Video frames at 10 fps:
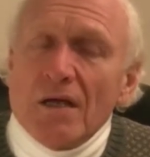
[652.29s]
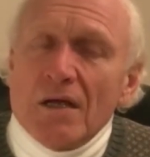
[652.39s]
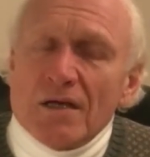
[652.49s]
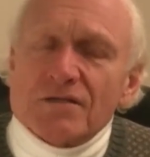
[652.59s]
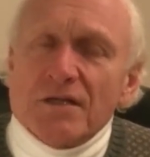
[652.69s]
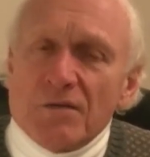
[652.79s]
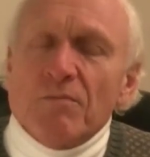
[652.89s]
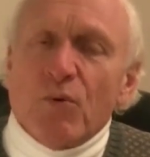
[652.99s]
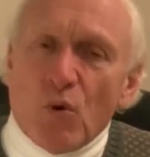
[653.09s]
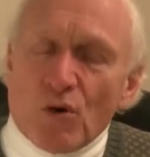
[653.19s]
Isn't it
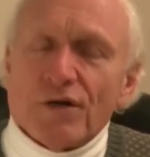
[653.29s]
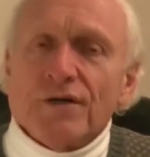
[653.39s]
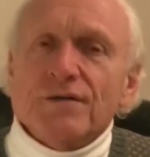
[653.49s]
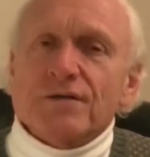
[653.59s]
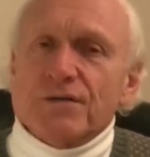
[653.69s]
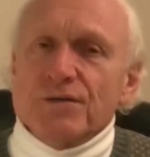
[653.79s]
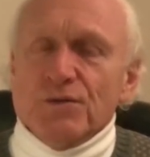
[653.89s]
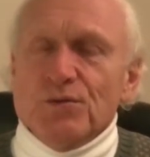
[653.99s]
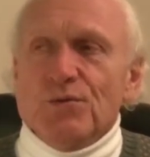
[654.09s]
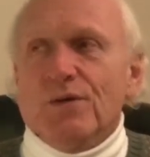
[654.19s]
important
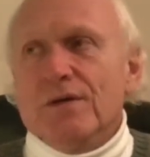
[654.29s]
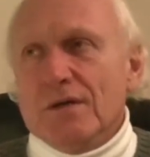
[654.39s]
to